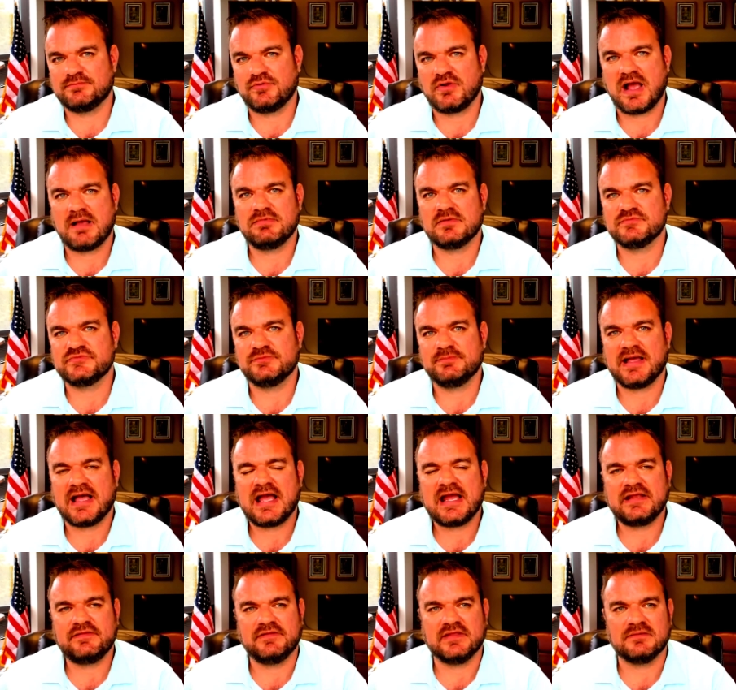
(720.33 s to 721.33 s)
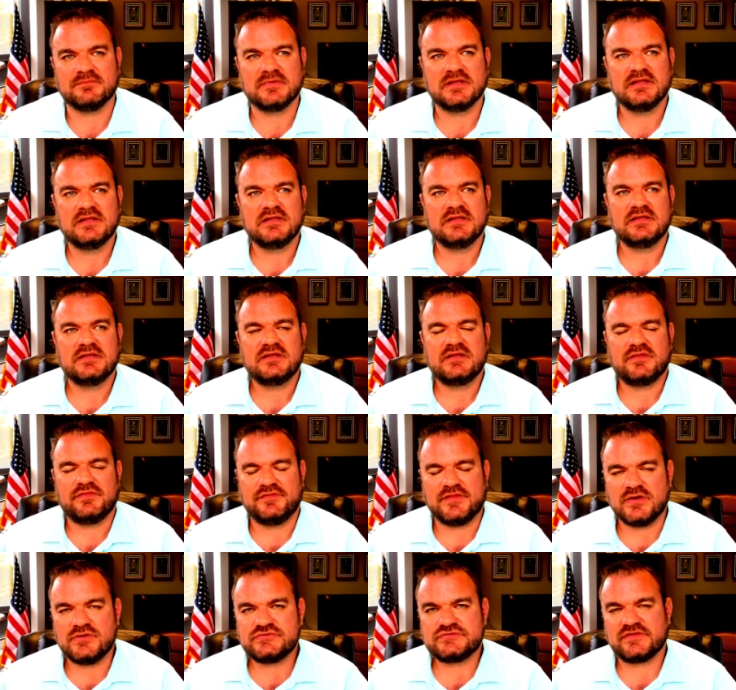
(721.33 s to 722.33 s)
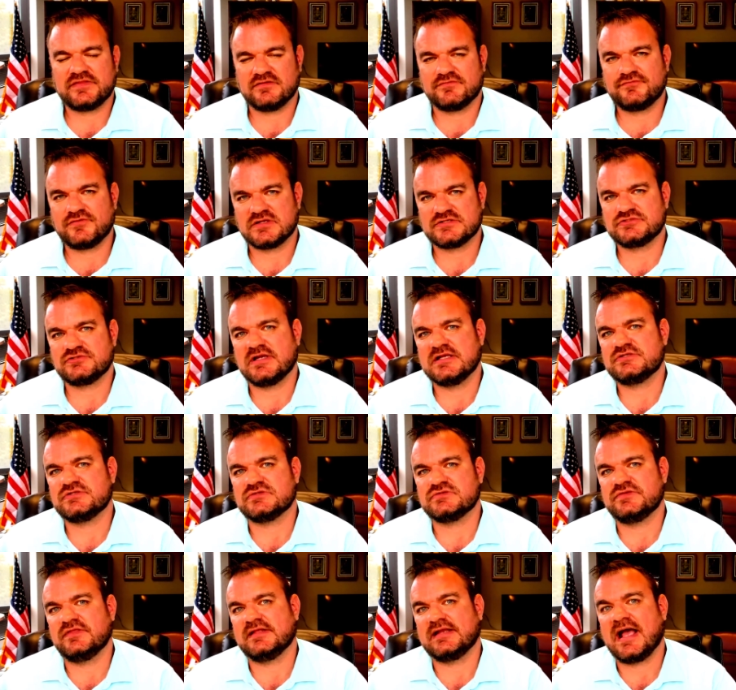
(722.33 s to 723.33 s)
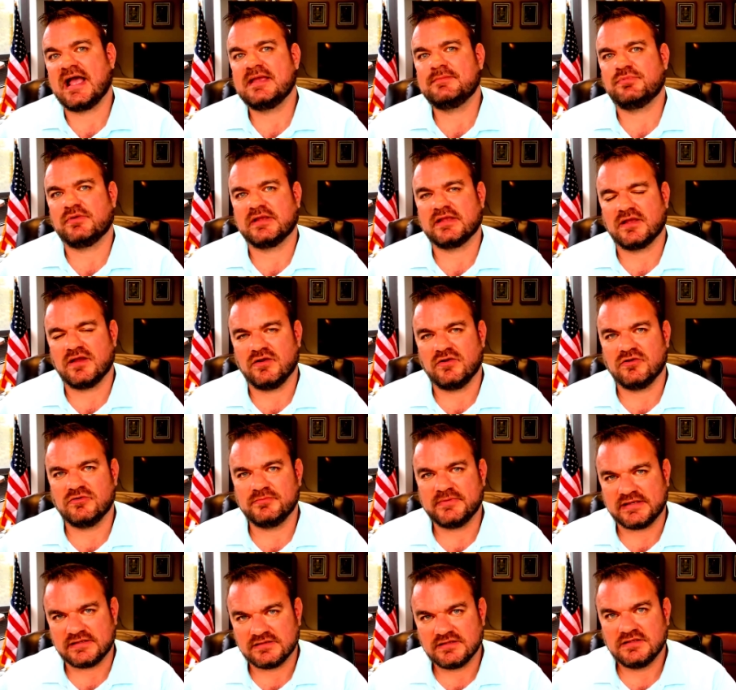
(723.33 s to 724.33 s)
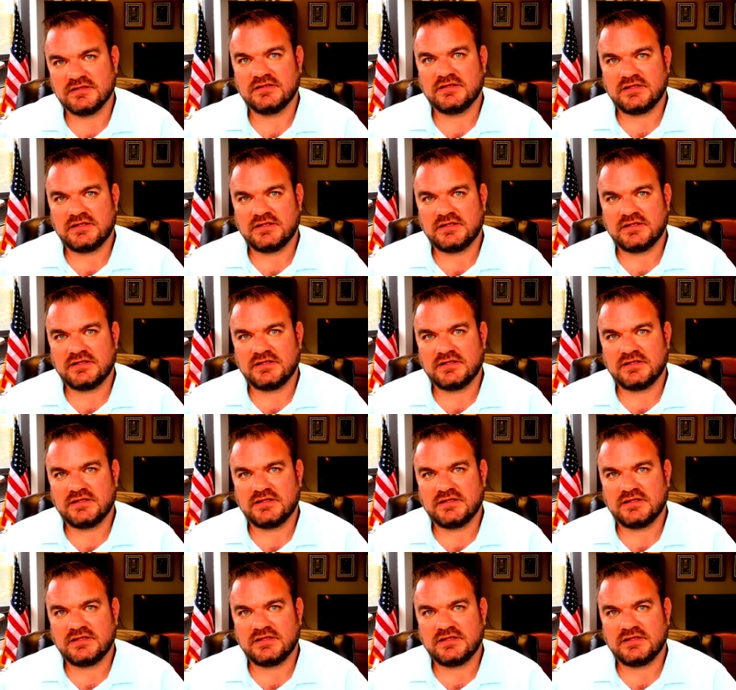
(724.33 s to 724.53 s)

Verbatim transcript: problems behind them, those are the frustrations that I bring home and,